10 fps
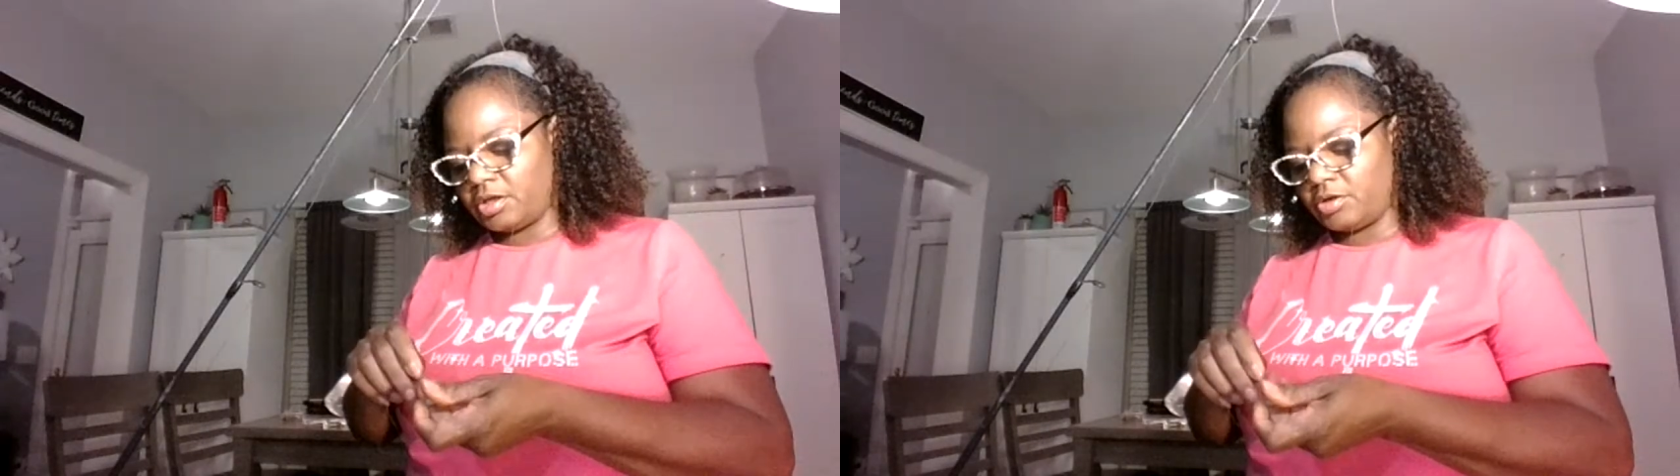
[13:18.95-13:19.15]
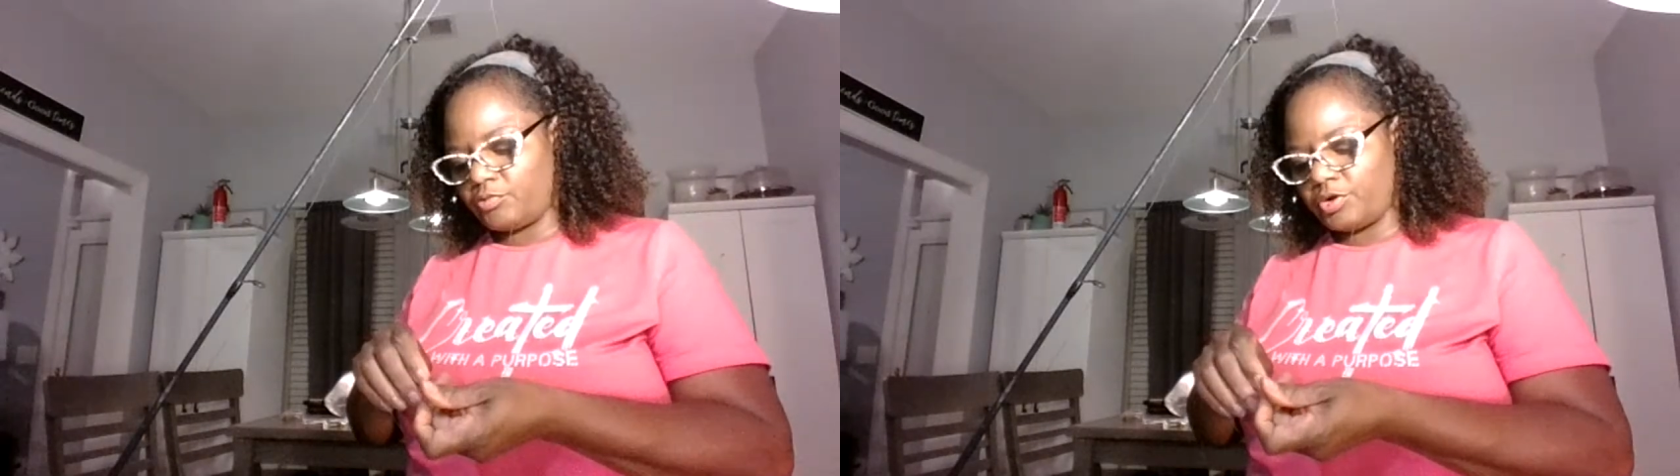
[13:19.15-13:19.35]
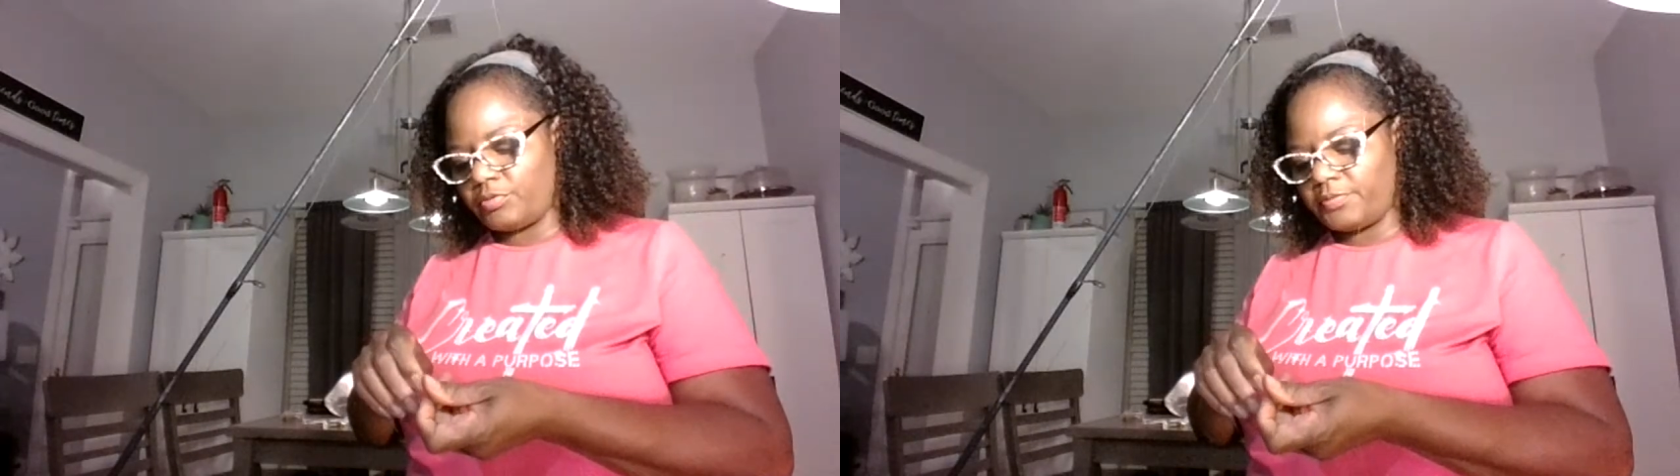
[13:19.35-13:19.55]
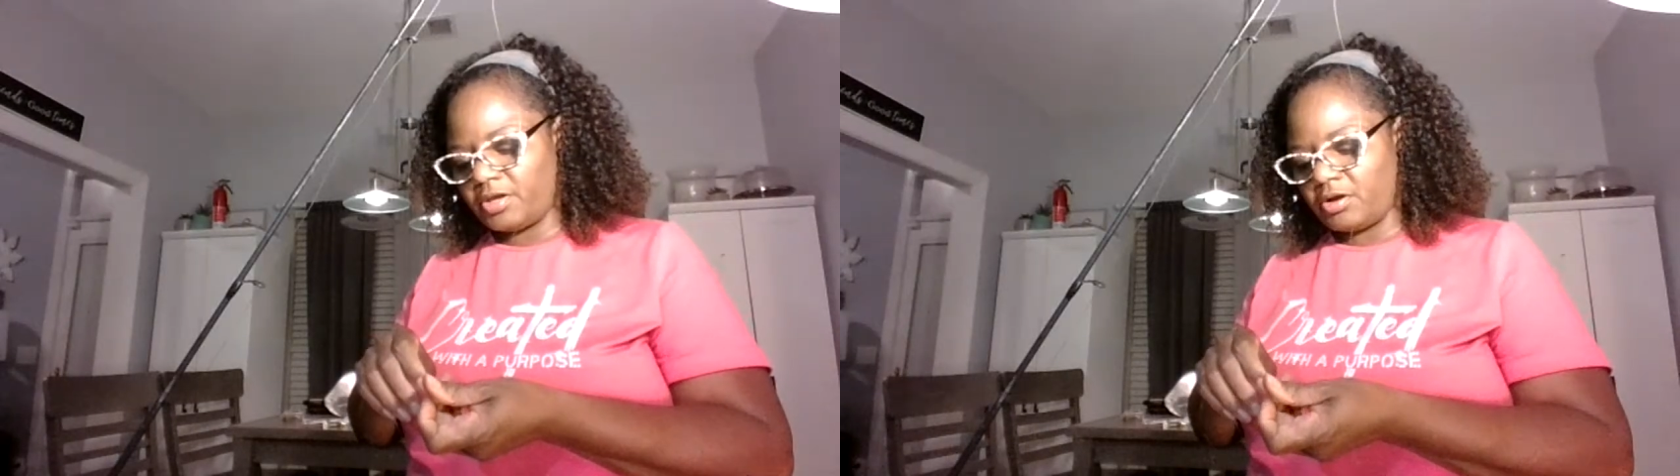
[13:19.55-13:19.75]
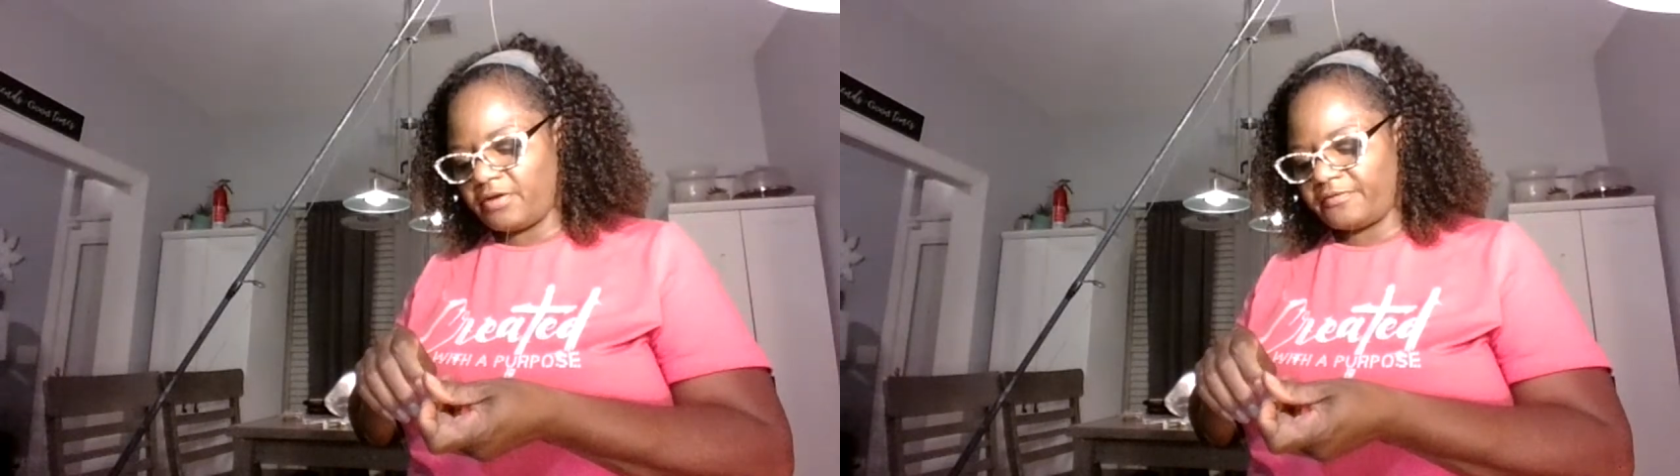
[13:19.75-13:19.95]
it will be
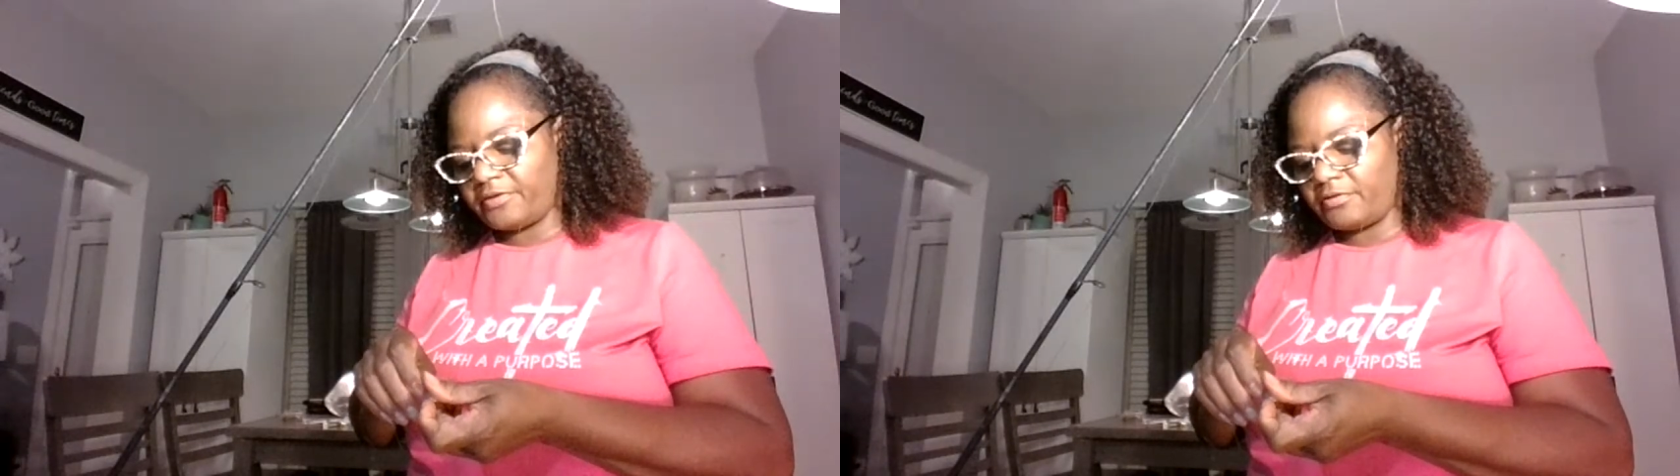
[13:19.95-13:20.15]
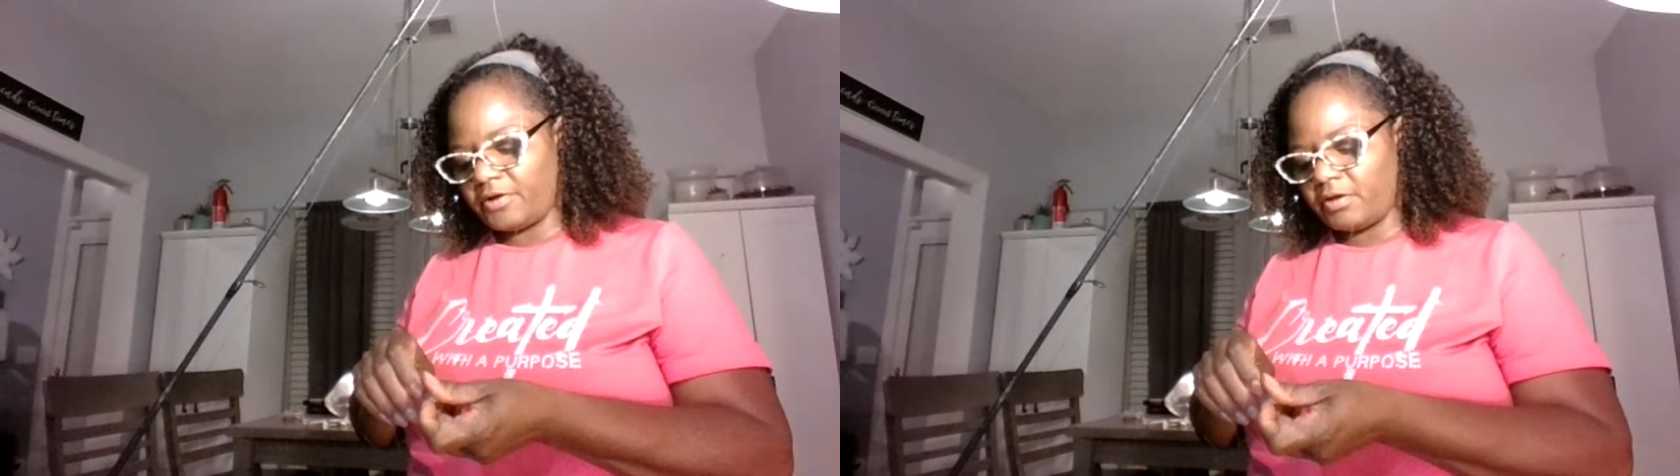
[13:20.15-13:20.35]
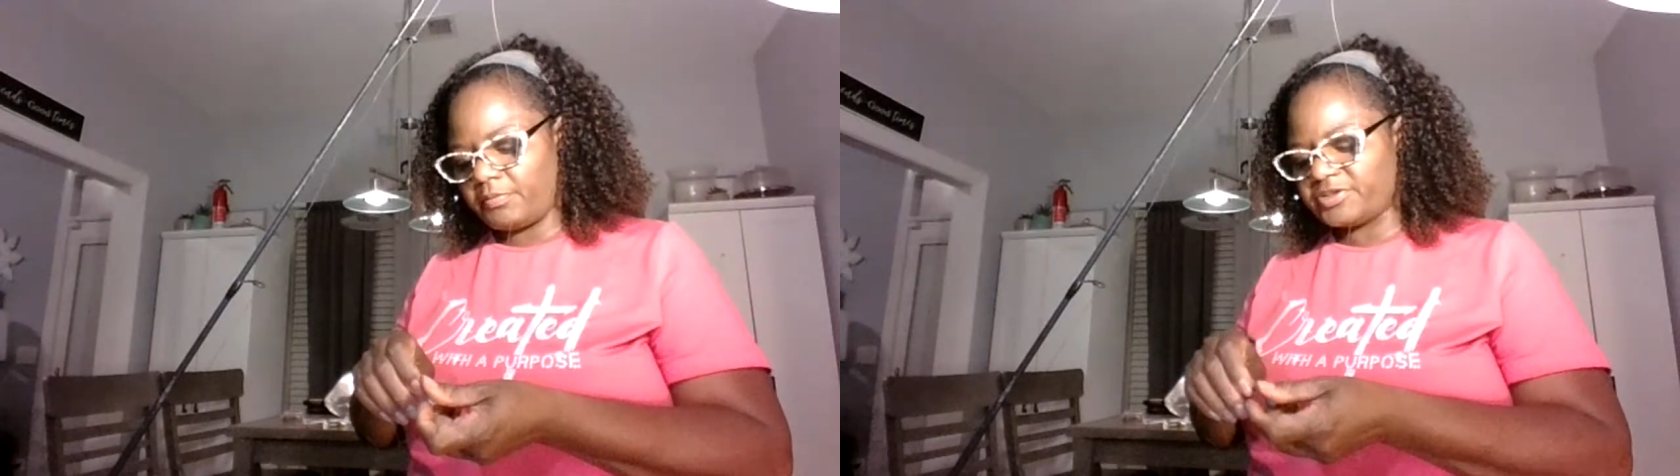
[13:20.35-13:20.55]
off the ground,